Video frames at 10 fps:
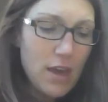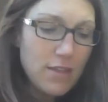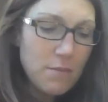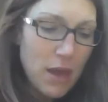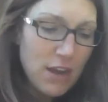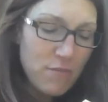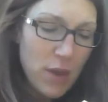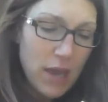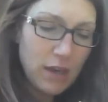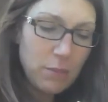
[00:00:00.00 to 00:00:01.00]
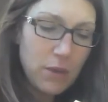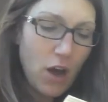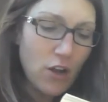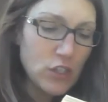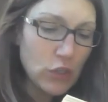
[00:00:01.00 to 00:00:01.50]
The men of Macomb, in
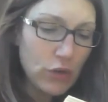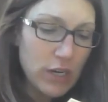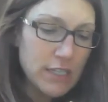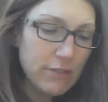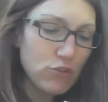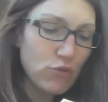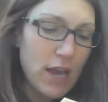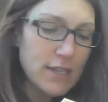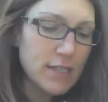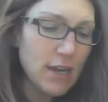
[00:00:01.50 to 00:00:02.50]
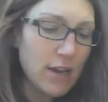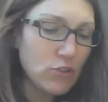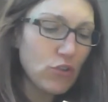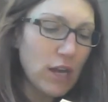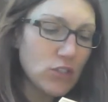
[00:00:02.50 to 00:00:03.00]
all degrees of dress and
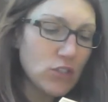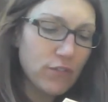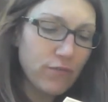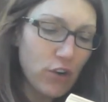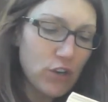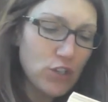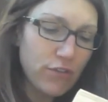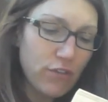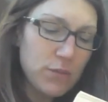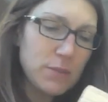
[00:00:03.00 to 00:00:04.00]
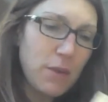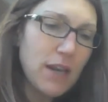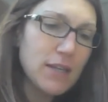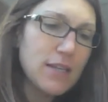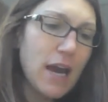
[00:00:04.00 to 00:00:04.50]
undress, took furniture from Miss
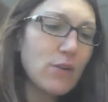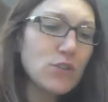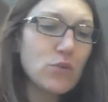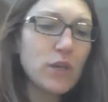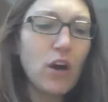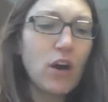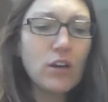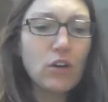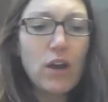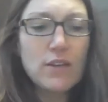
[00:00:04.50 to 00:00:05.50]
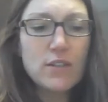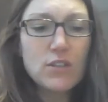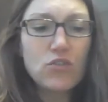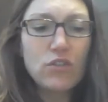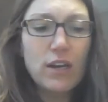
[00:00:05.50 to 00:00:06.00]
Maudie's house to a yard across the
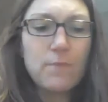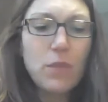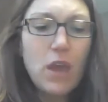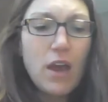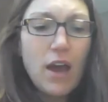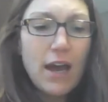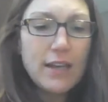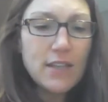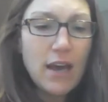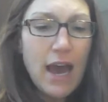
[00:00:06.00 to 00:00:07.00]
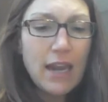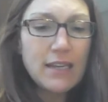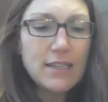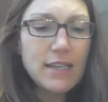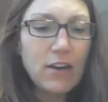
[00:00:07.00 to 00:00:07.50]
street. I saw
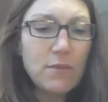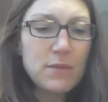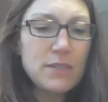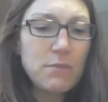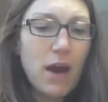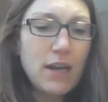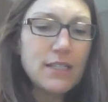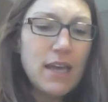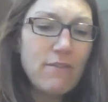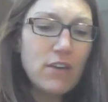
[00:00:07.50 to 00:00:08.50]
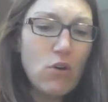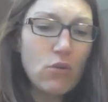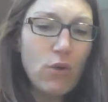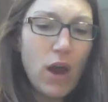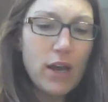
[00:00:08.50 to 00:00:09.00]
Atticus carrying Miss Maudie's heavy
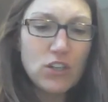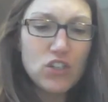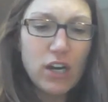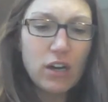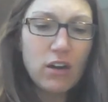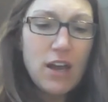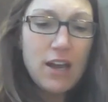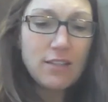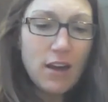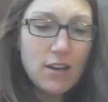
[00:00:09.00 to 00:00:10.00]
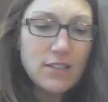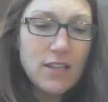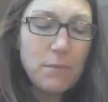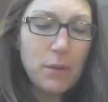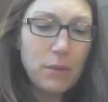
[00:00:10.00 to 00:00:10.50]
oak rocking-chair, and thought it
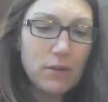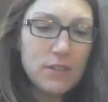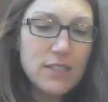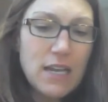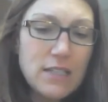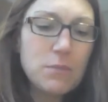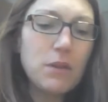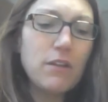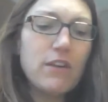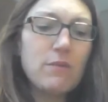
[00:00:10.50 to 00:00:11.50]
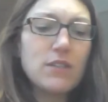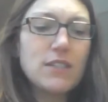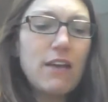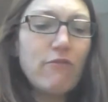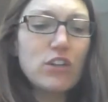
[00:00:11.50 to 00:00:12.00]
sensible of him to
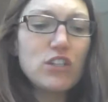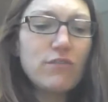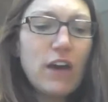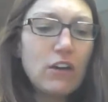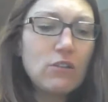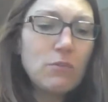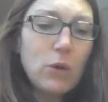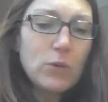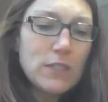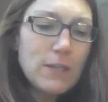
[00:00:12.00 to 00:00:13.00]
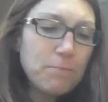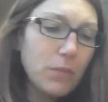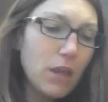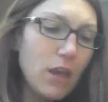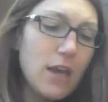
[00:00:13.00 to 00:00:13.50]
save what she valued most.
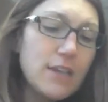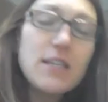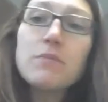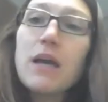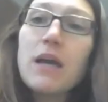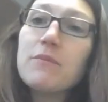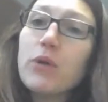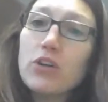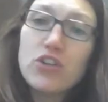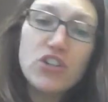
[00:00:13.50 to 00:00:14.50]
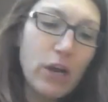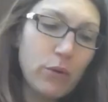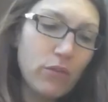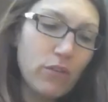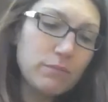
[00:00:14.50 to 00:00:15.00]
Sometimes we heard
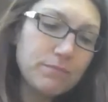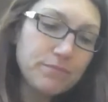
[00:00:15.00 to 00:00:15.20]
shouts.